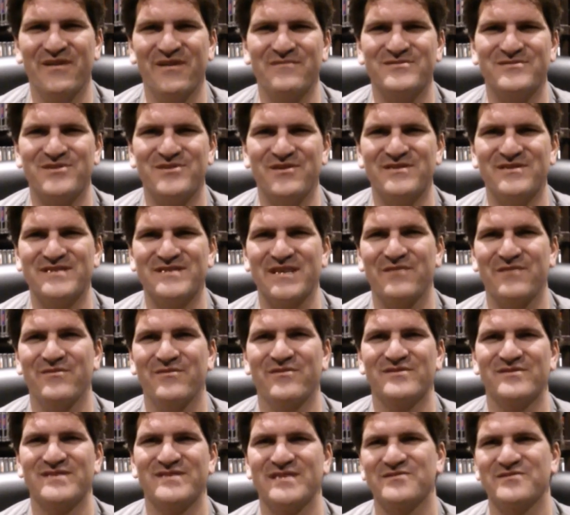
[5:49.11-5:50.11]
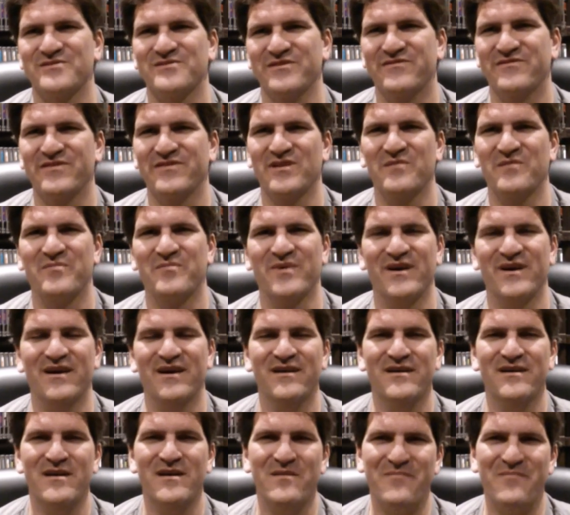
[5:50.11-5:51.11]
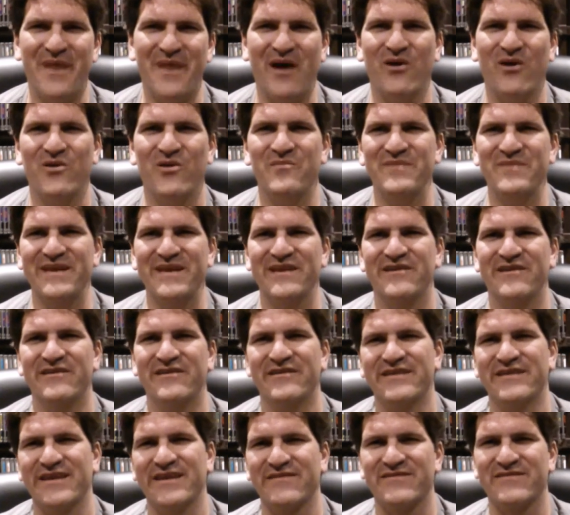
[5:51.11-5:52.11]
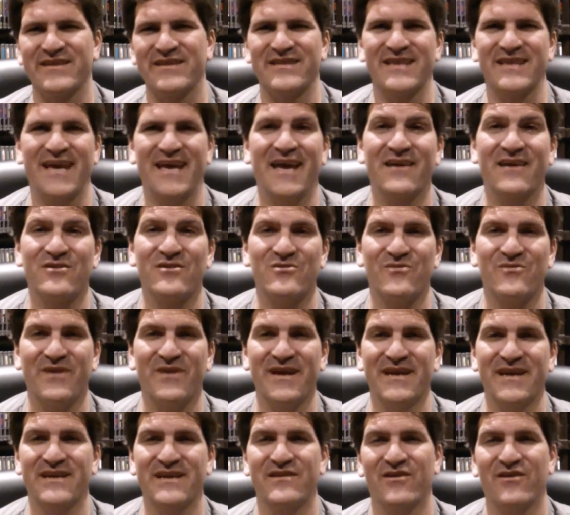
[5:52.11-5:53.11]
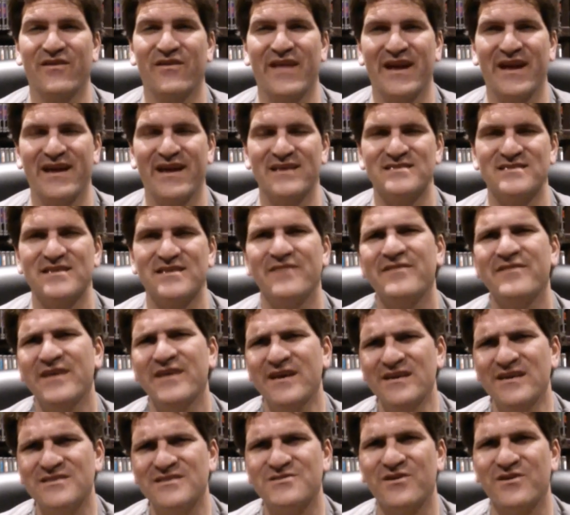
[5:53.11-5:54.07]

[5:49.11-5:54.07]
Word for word: I'm sure it's like one of those things where you fill up a power meter and you have to get the angle right and all that kind of stuff.